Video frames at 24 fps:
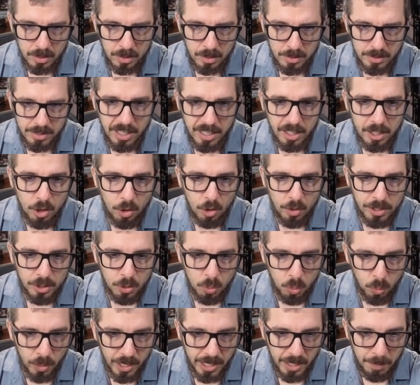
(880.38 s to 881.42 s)
still going to
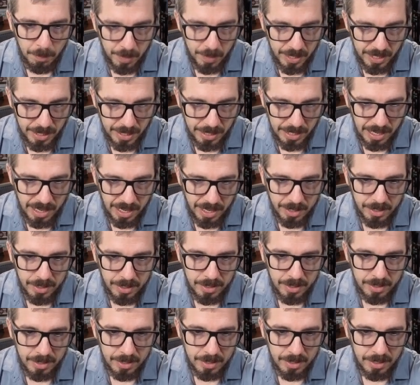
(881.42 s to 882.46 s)
Wikipedia,
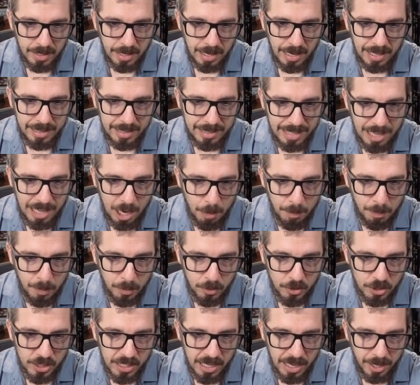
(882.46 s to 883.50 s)
and the
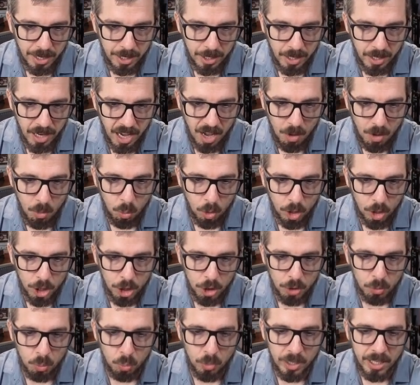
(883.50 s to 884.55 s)
output said not
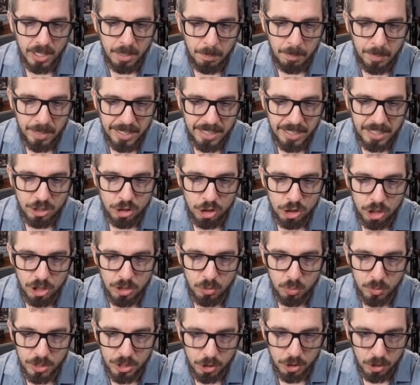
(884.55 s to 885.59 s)
good Wikipedia
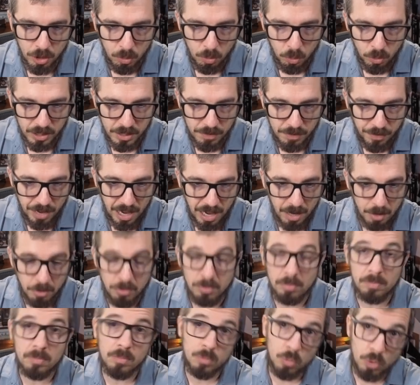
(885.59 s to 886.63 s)
search result was
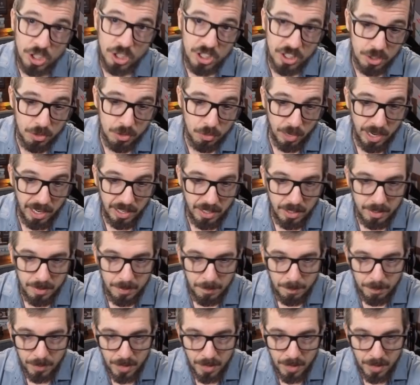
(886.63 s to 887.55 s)
found, which is great.